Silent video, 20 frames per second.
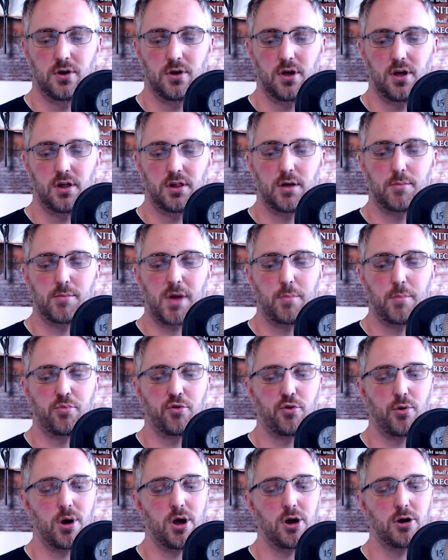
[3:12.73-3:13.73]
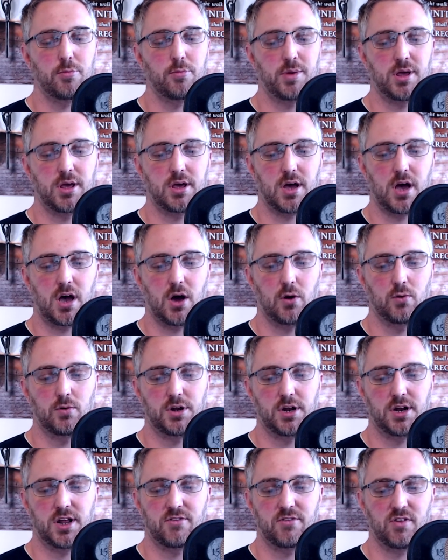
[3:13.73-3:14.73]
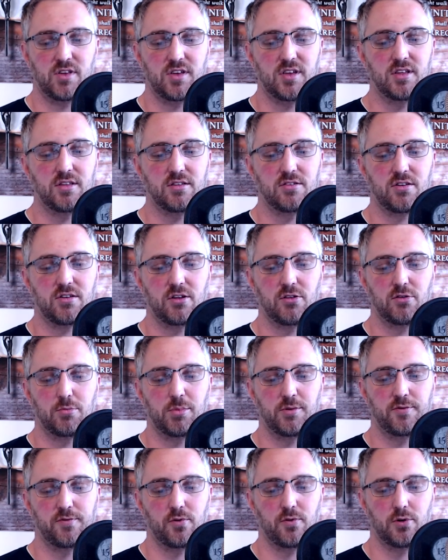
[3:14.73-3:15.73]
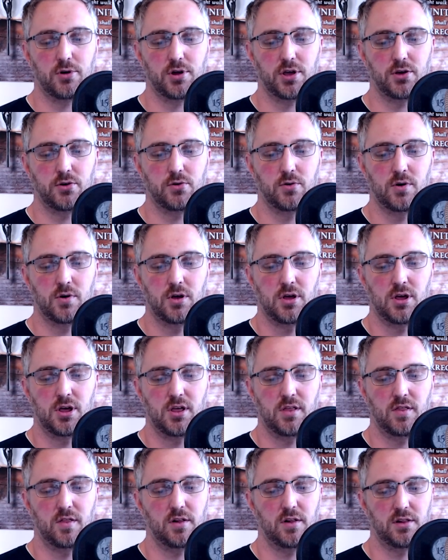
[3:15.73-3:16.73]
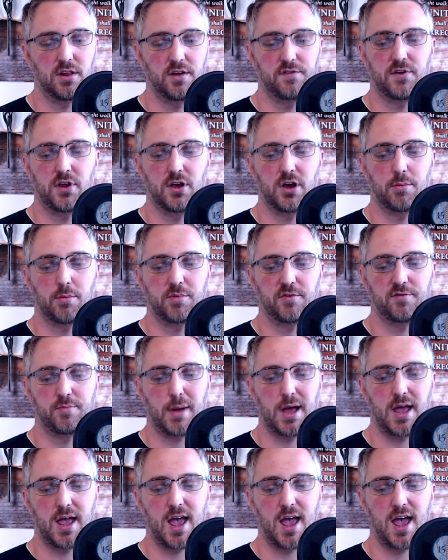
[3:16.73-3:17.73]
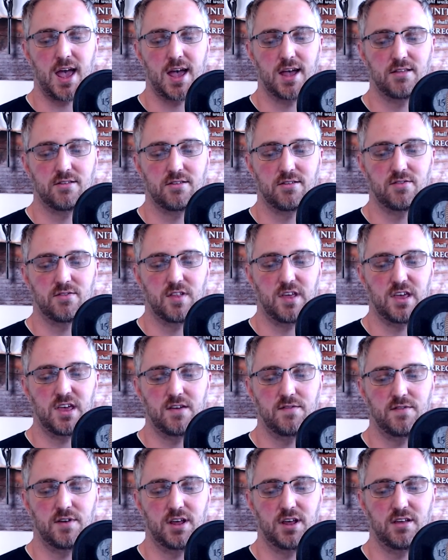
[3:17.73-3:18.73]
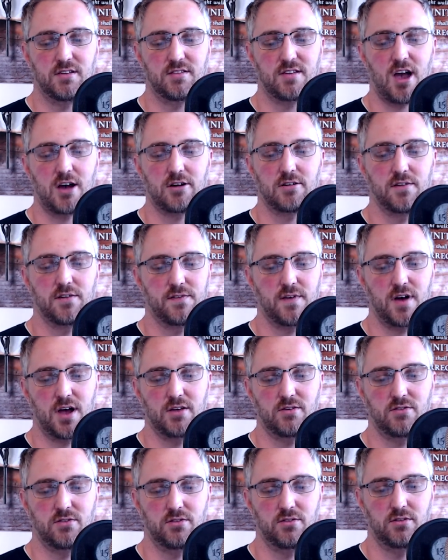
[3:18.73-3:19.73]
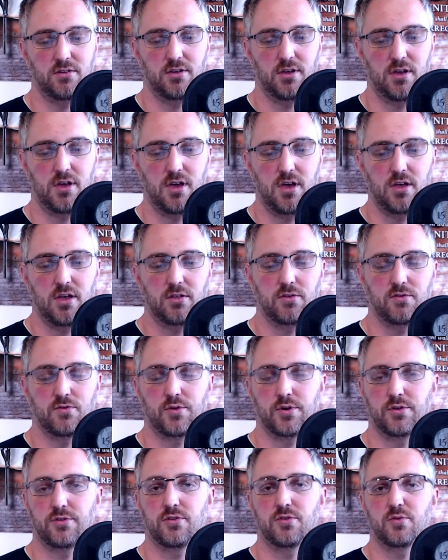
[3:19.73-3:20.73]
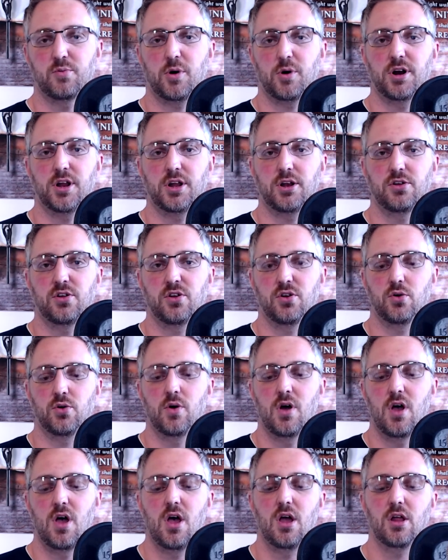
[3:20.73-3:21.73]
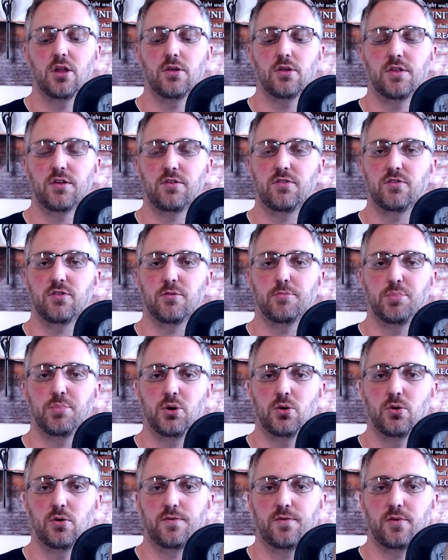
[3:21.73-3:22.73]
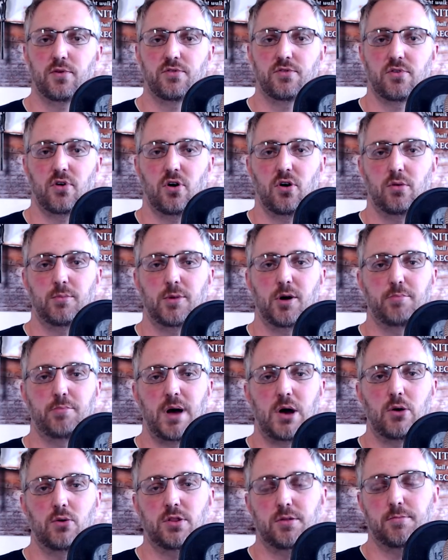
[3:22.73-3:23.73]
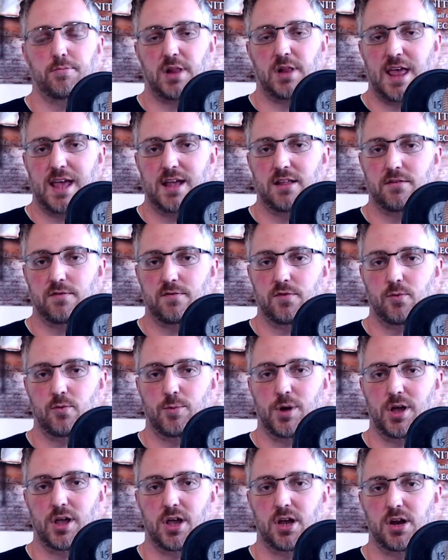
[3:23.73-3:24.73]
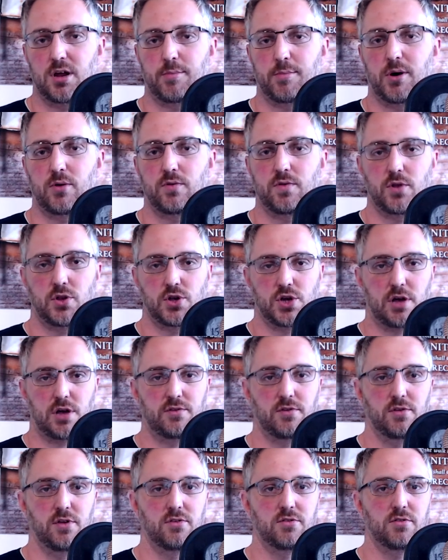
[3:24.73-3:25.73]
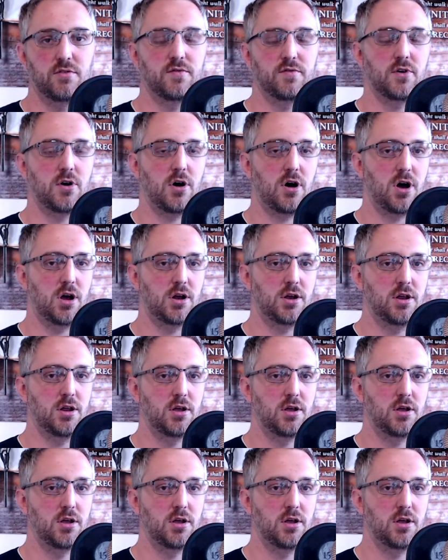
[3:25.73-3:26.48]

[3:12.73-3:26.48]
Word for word: Let my prayer be counted as incense before you. The lifting up of my hands is the evening sacrifice. Verses one and two. Now, this is a beautiful psalm about the plans of the wicked, about the justness of God,